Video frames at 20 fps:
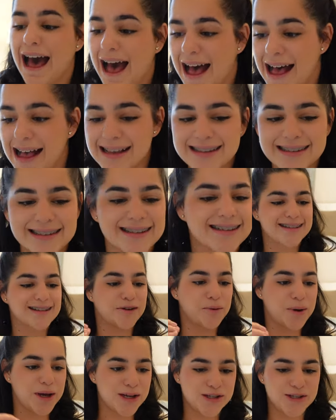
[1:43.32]
asked
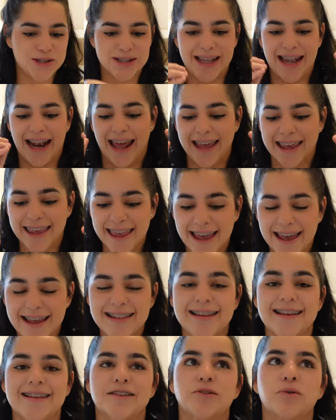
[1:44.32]
question that I
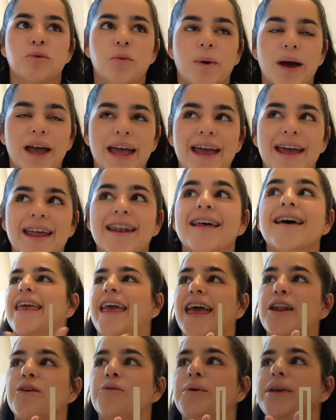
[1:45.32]
get is, when
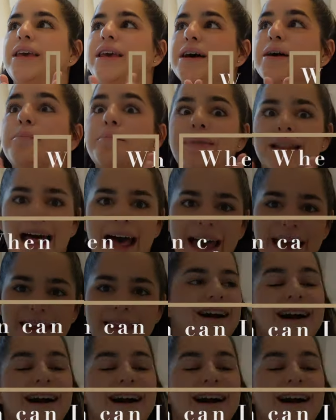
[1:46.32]
can we apply?